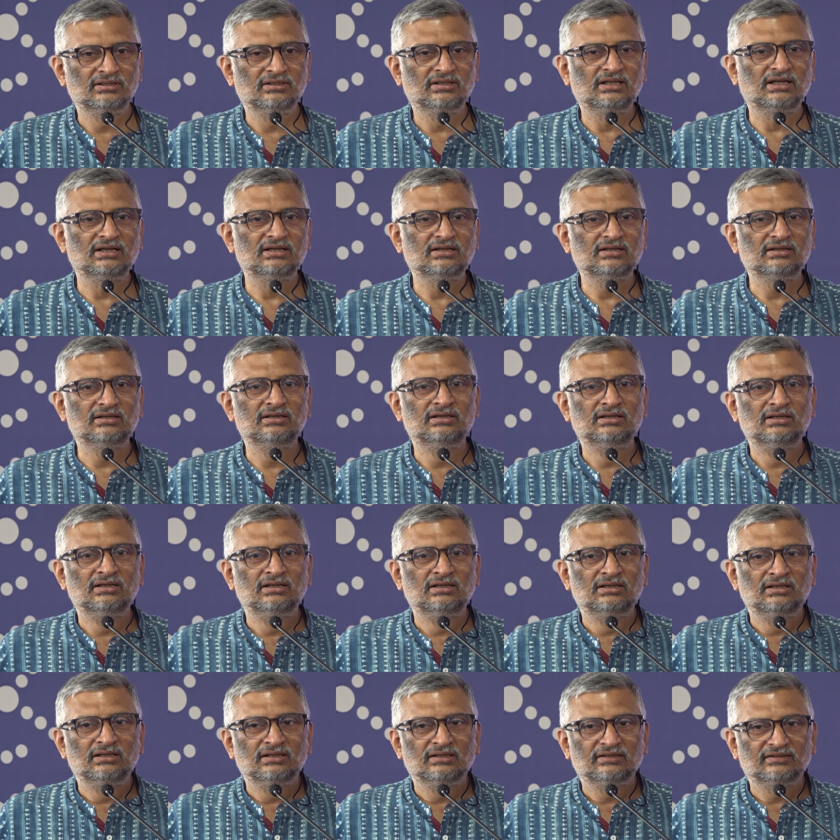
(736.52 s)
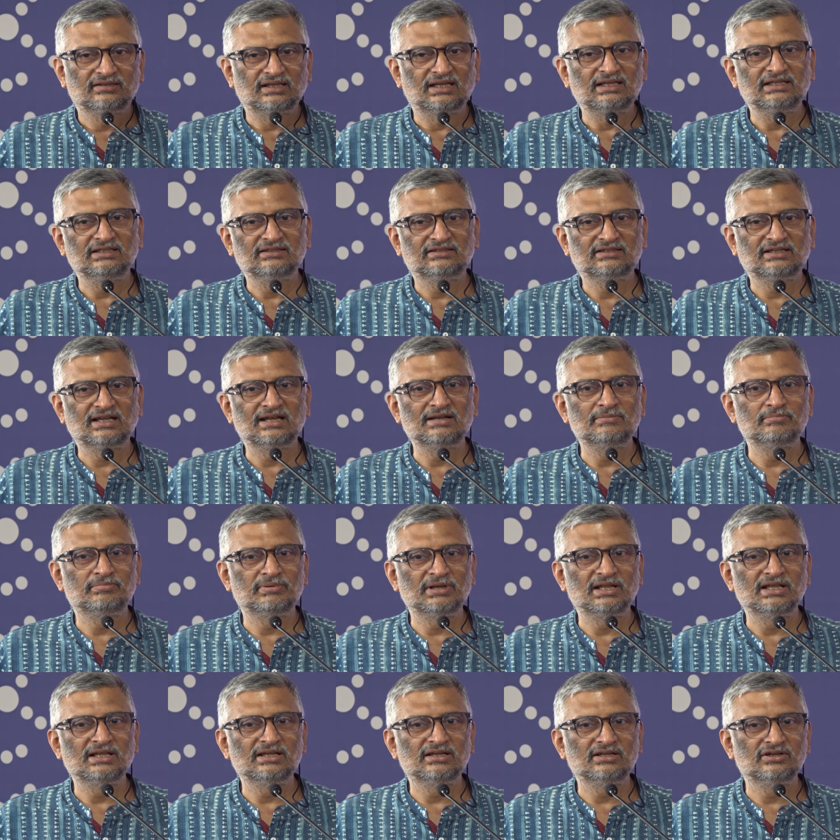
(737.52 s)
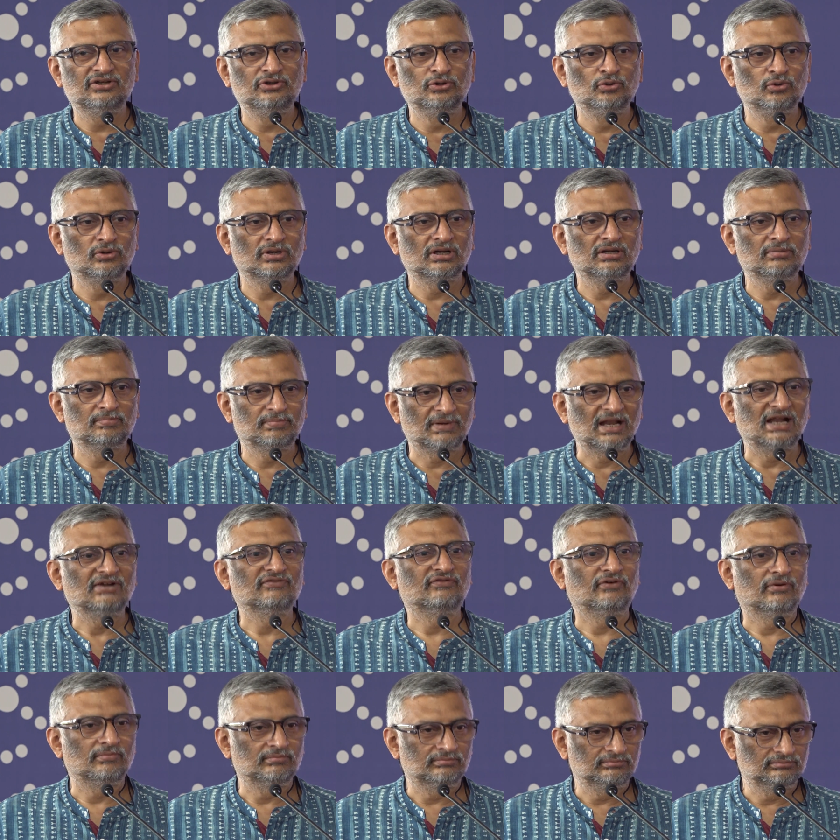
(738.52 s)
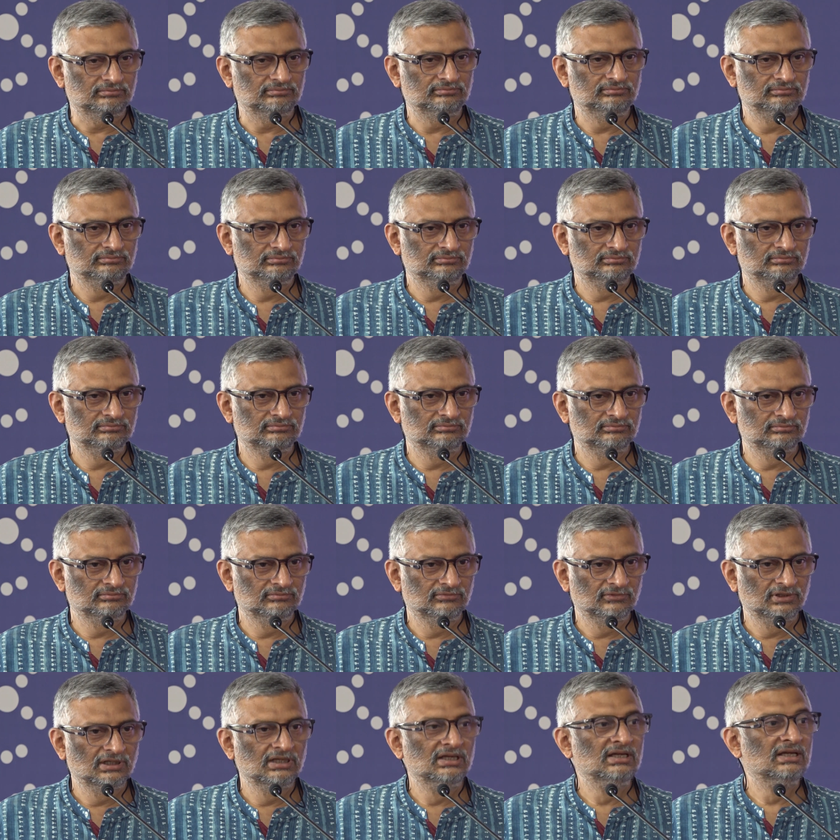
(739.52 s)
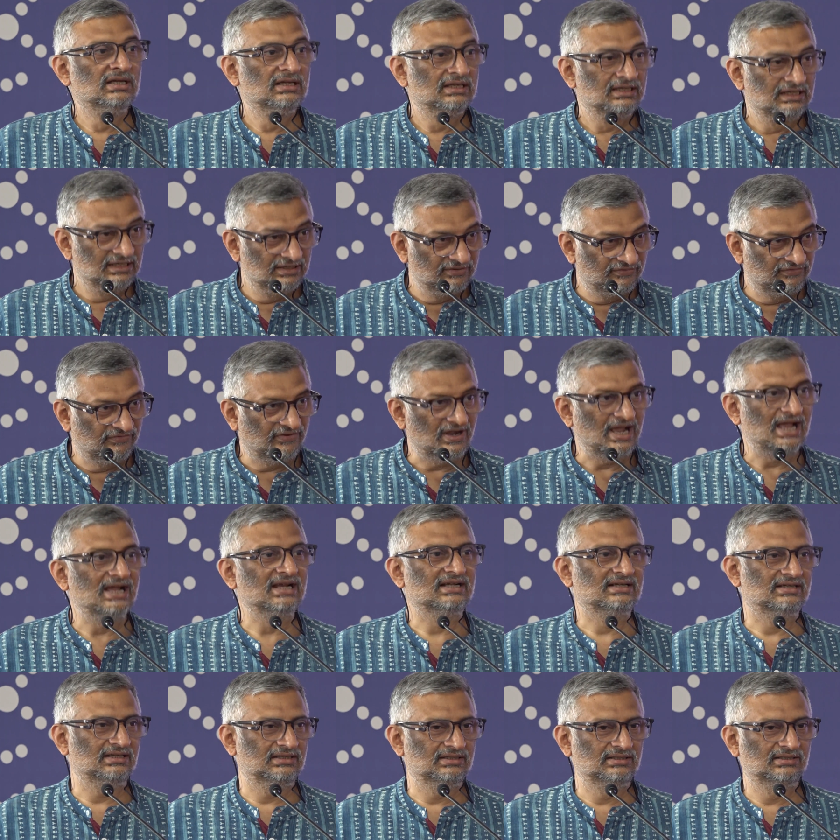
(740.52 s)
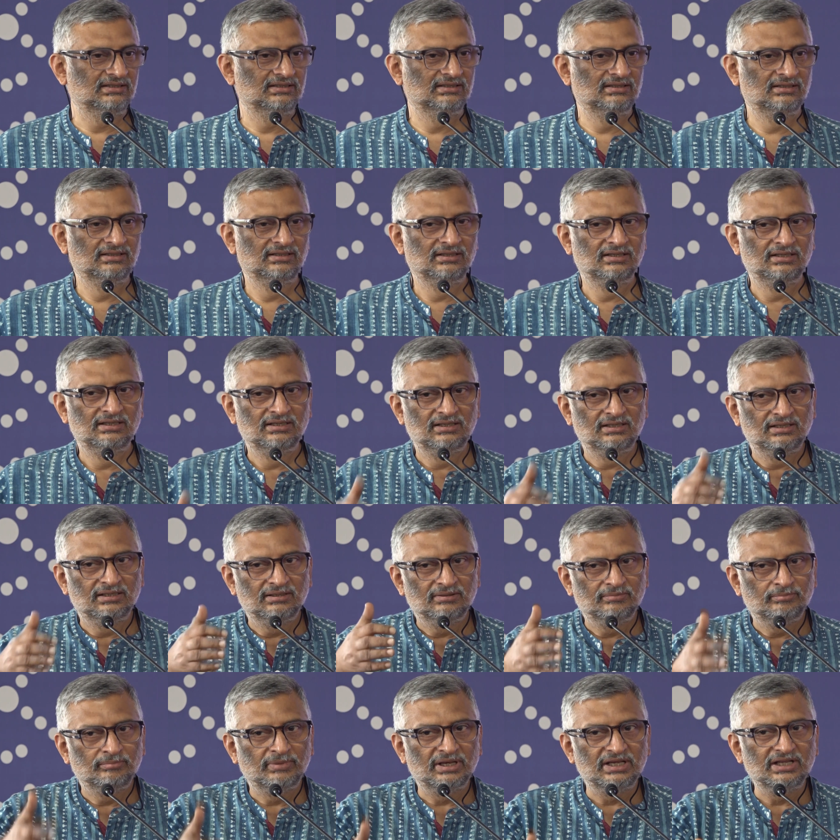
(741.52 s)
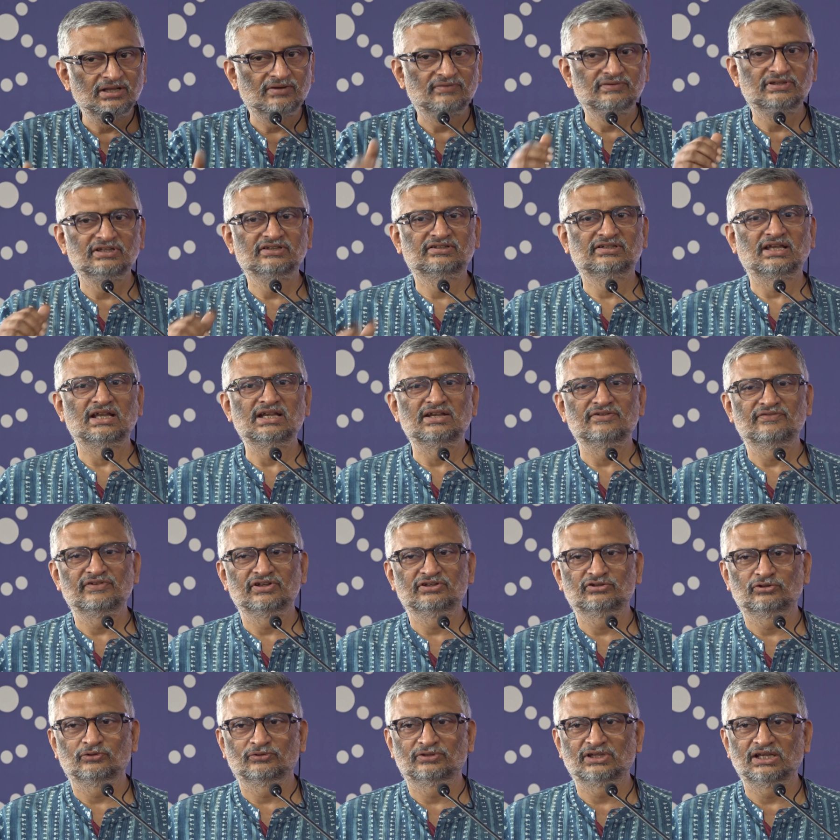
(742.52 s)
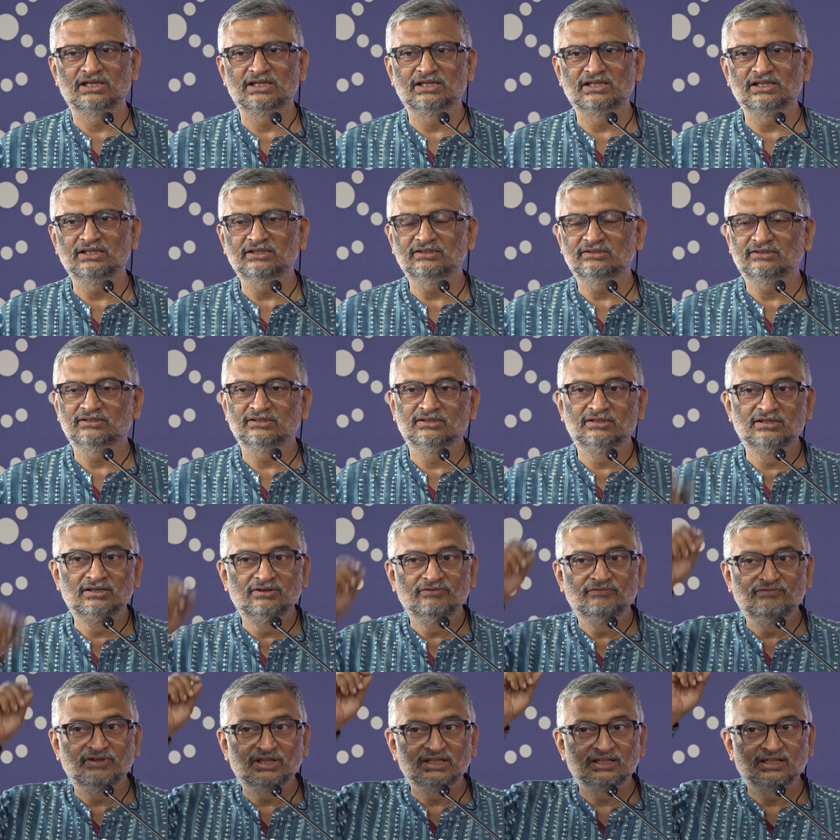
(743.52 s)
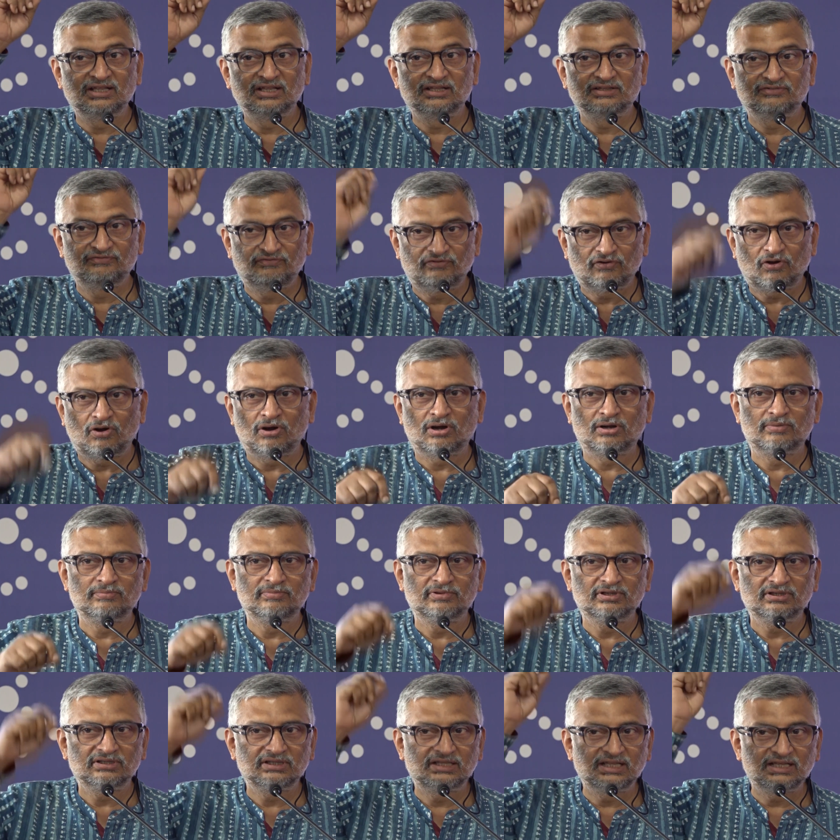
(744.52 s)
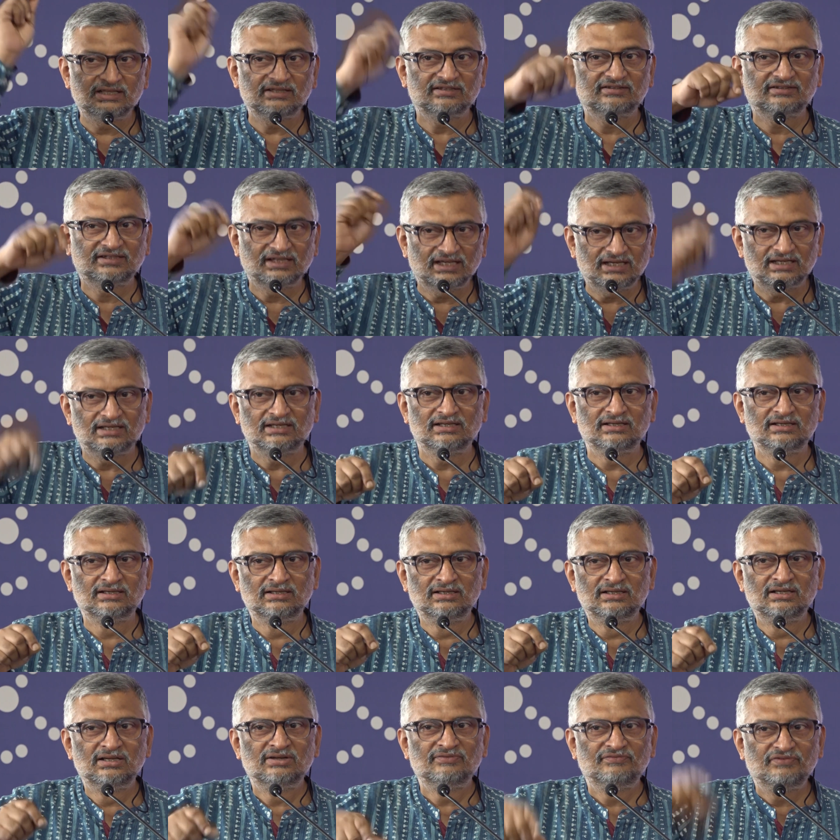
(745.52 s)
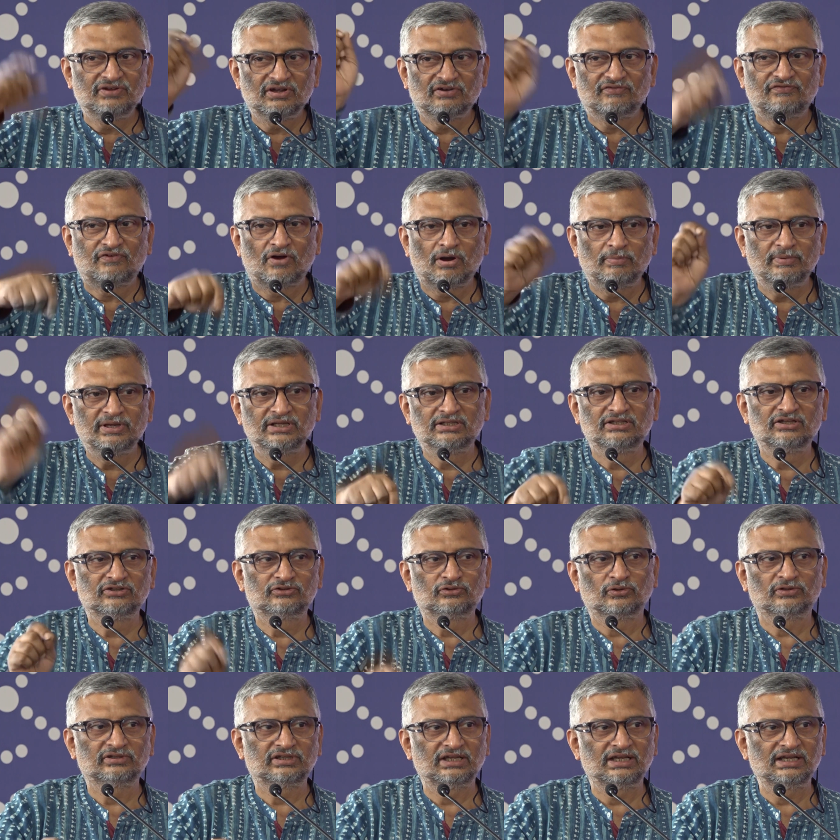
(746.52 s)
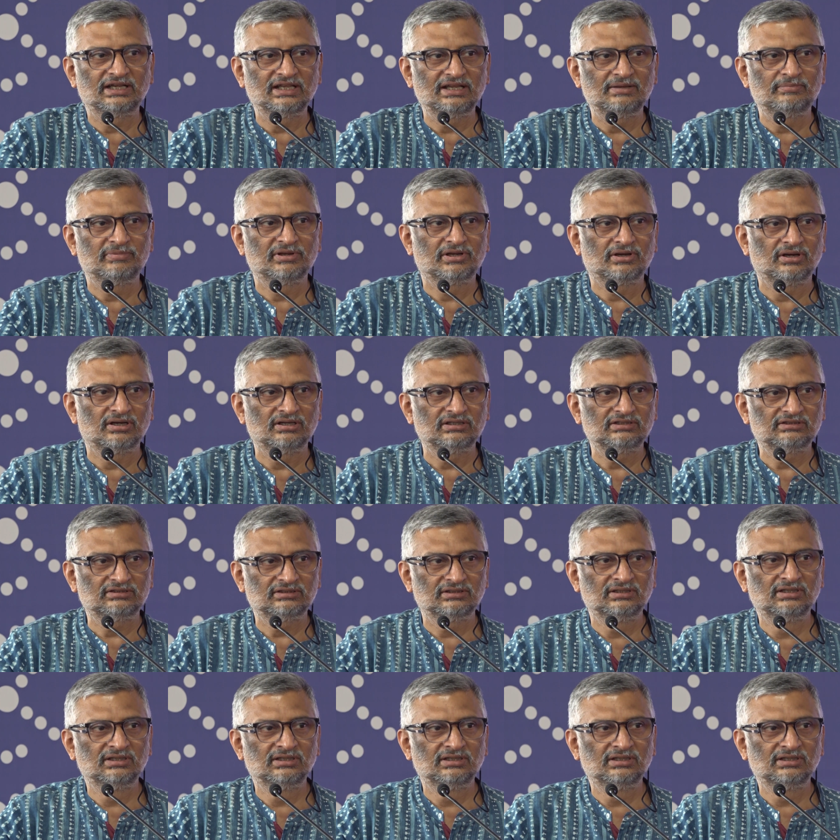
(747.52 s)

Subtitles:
that science can play a neutral platform. In fact, many of the scientific societies, when they formed, they said, we are forming this society because